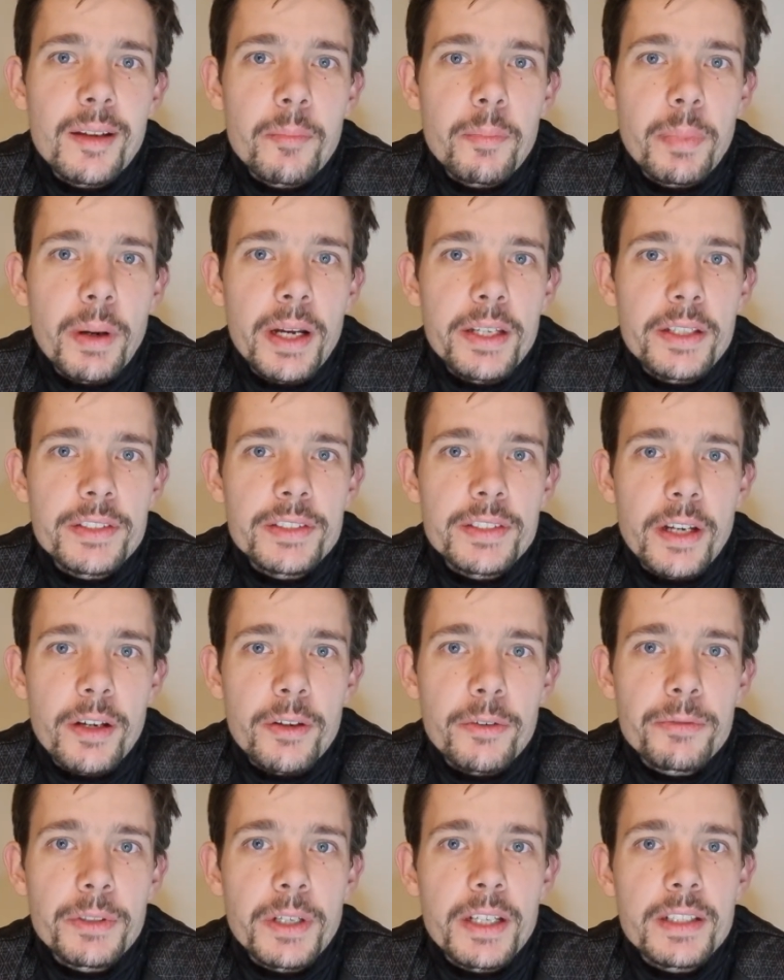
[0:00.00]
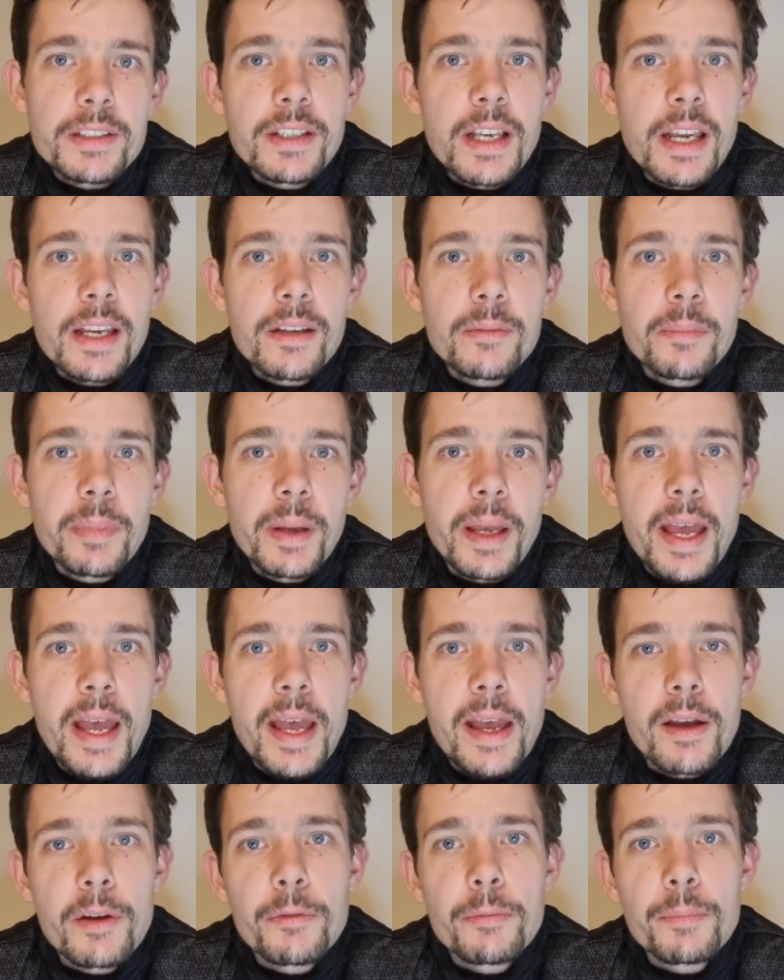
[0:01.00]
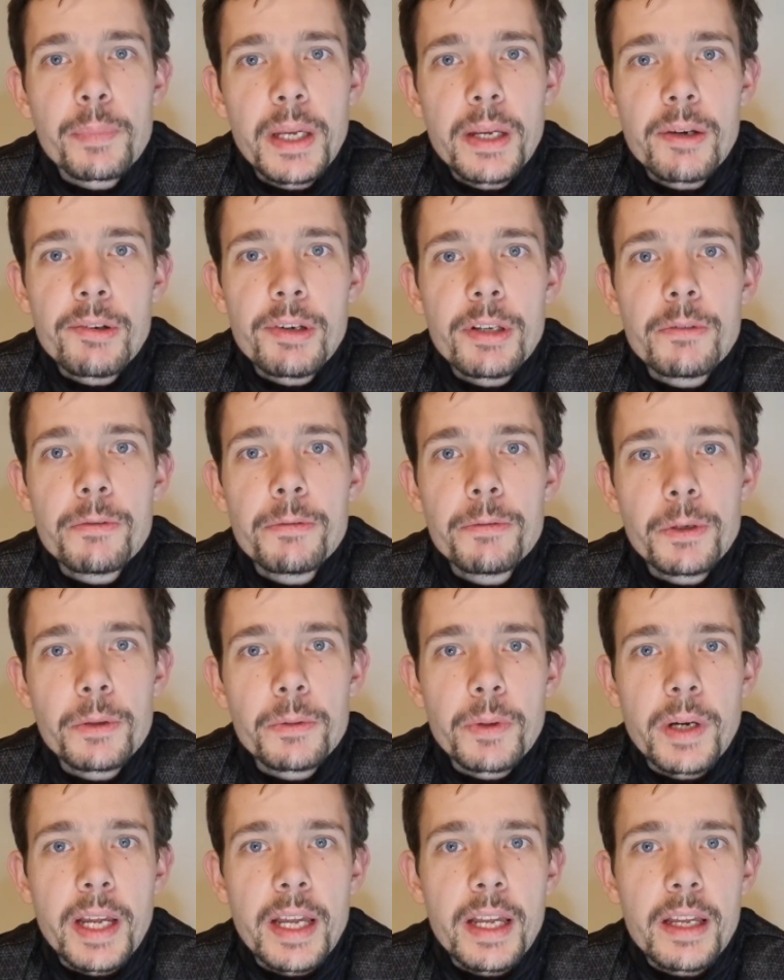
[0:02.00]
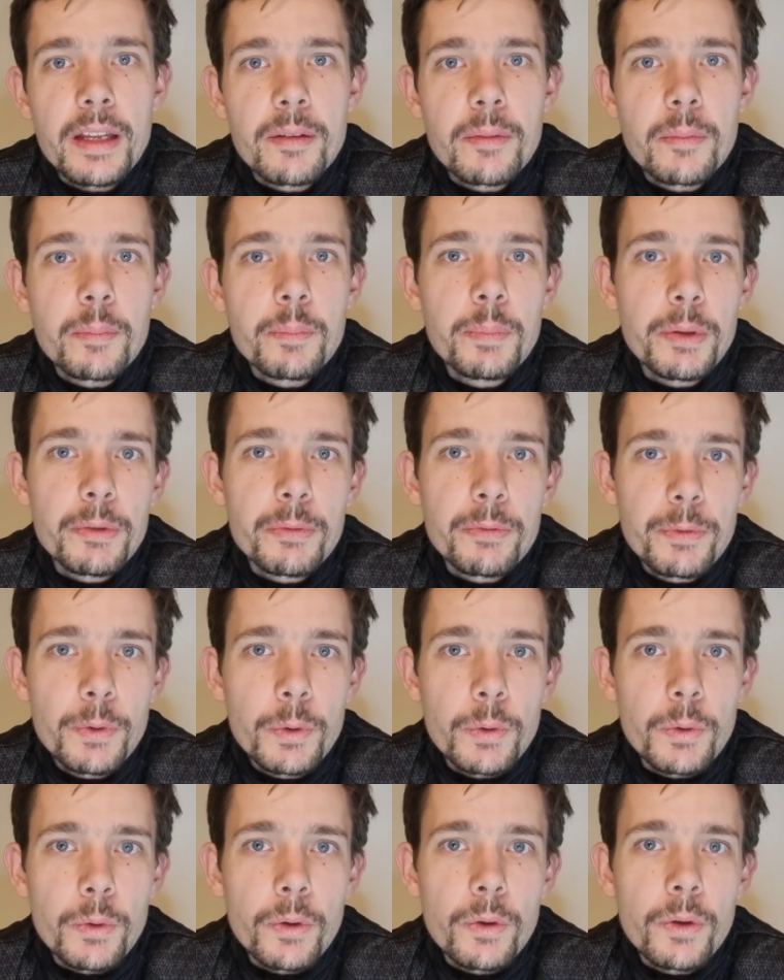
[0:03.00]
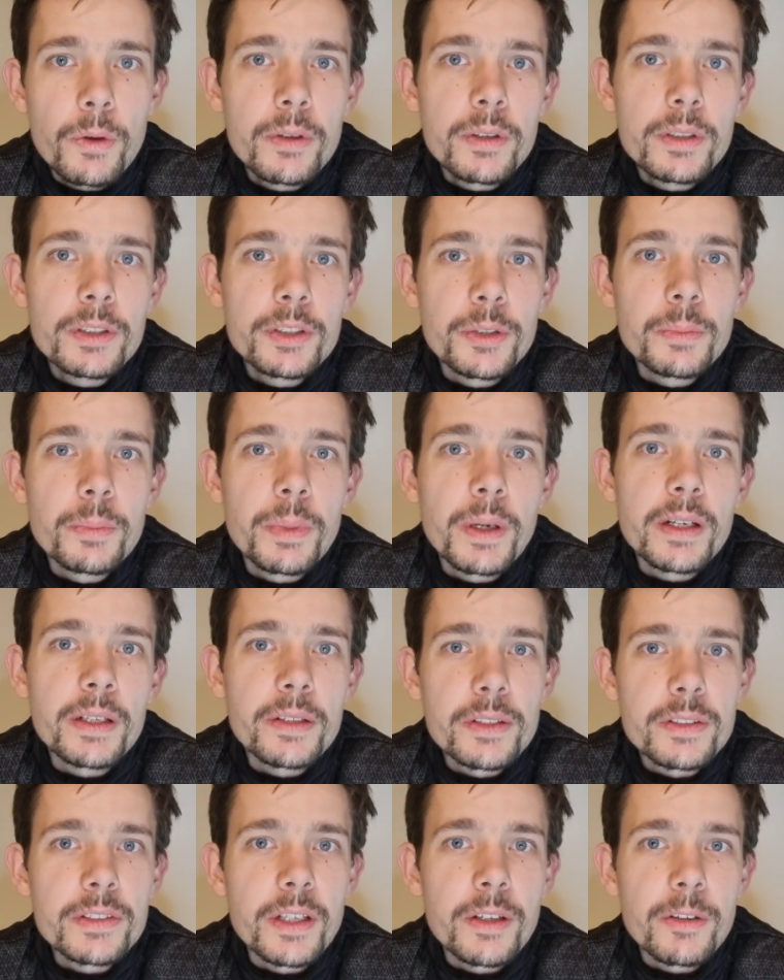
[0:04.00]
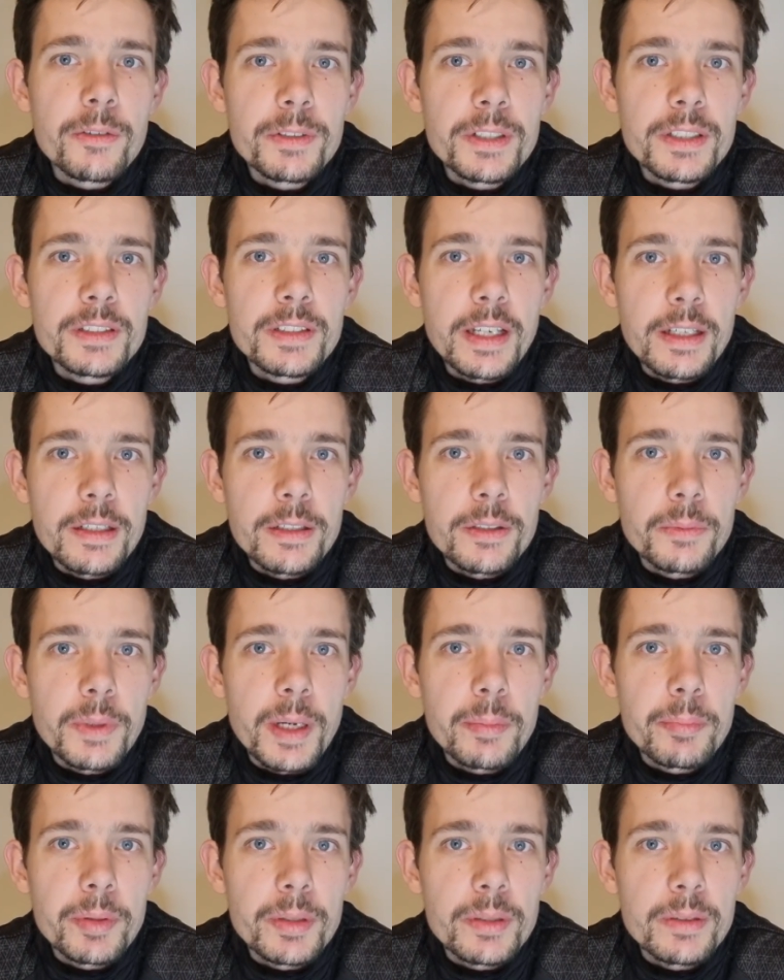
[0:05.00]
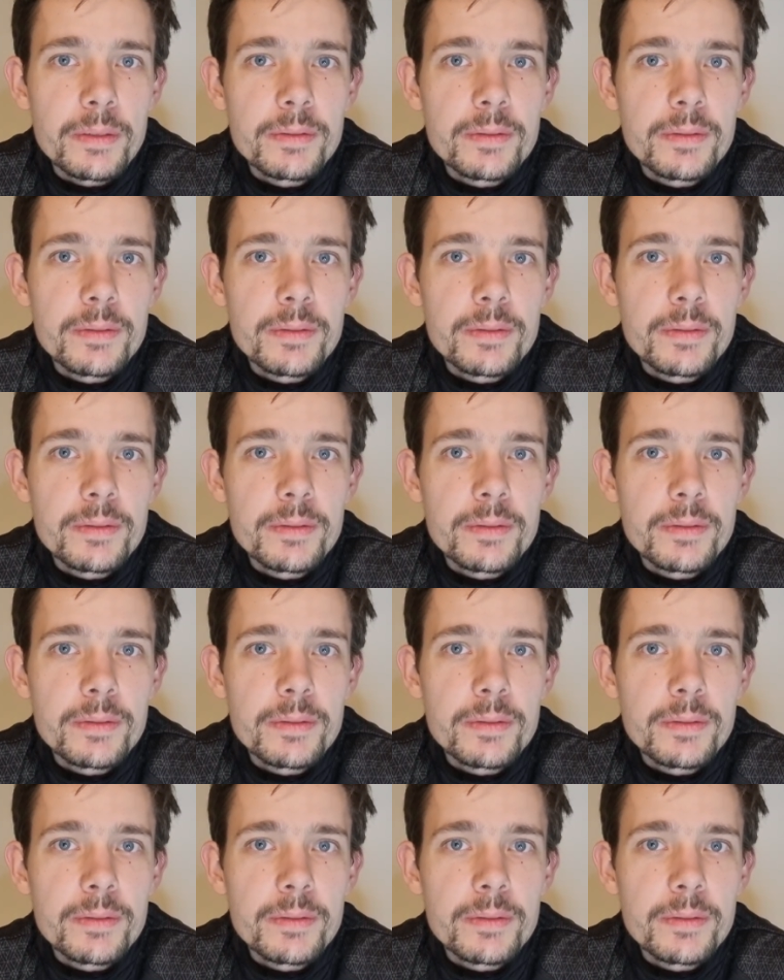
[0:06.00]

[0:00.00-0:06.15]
buy yourself a second pair of period footwear before you buy yourself a second weapon.